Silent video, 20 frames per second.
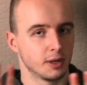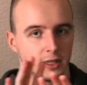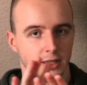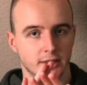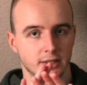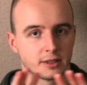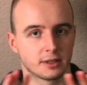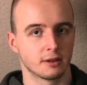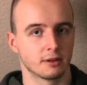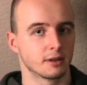
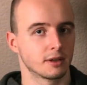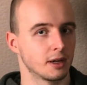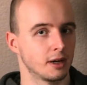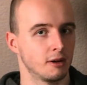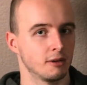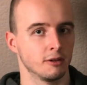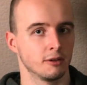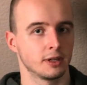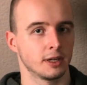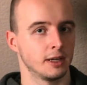Please don't
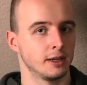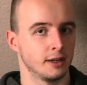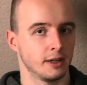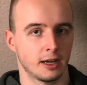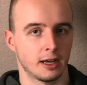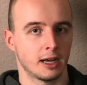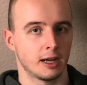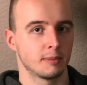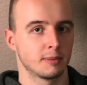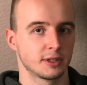download any
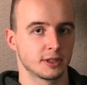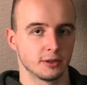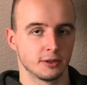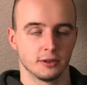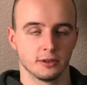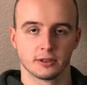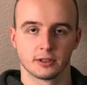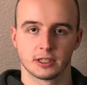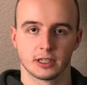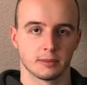apps or
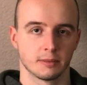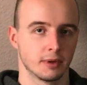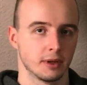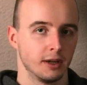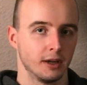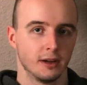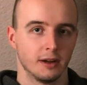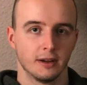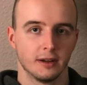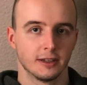use some
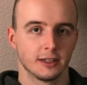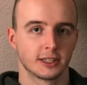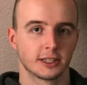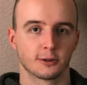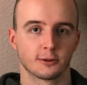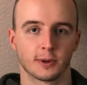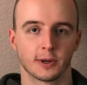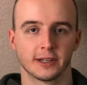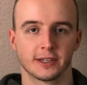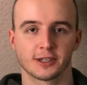
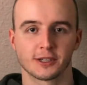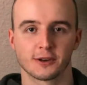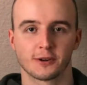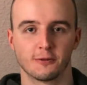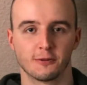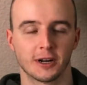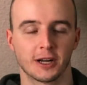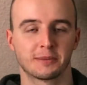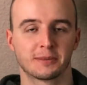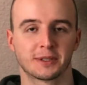strange
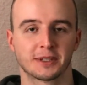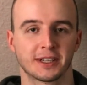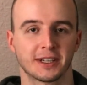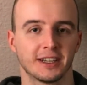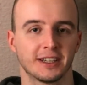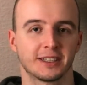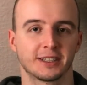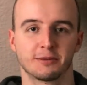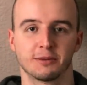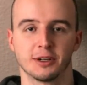
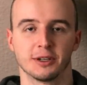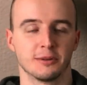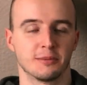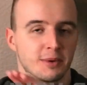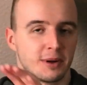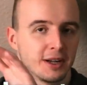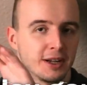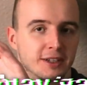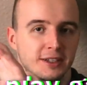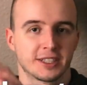websites where you
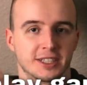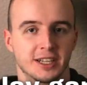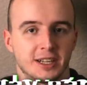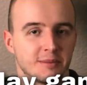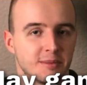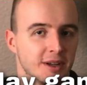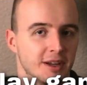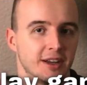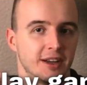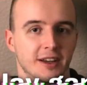play
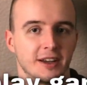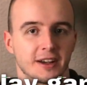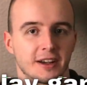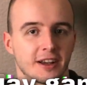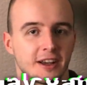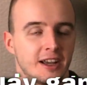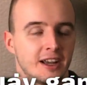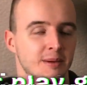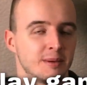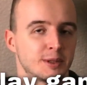some
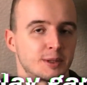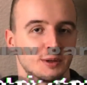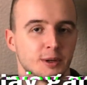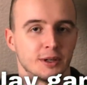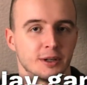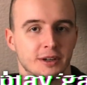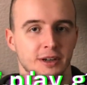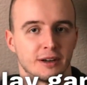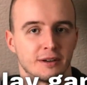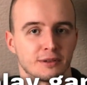games
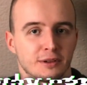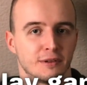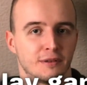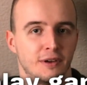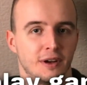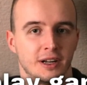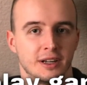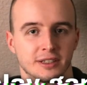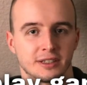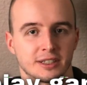or you have to
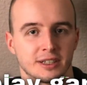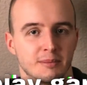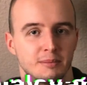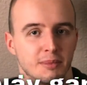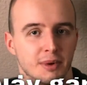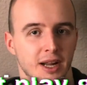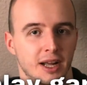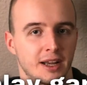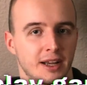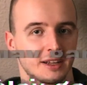fill in
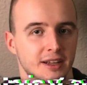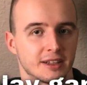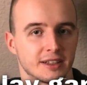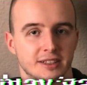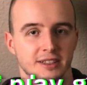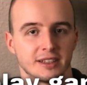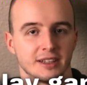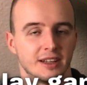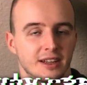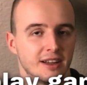some
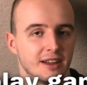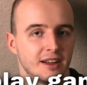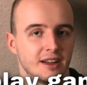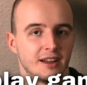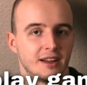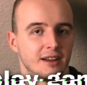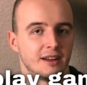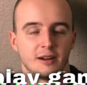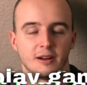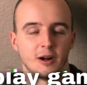blankets
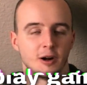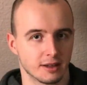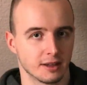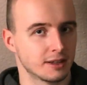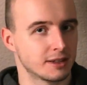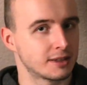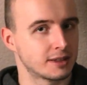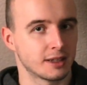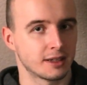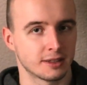
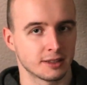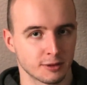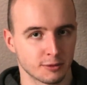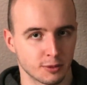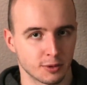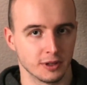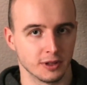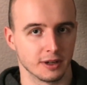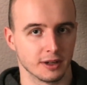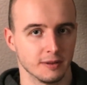this doesn't
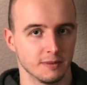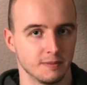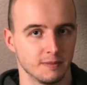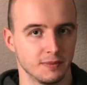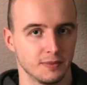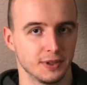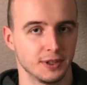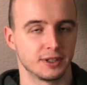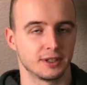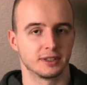work.
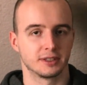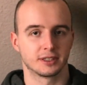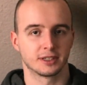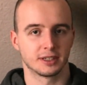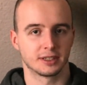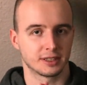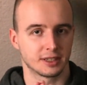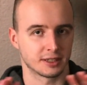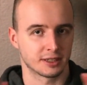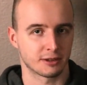This is
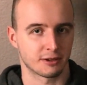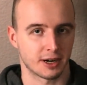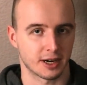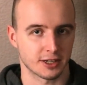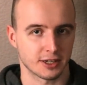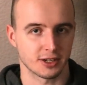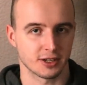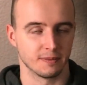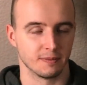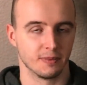just
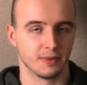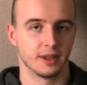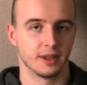distraction.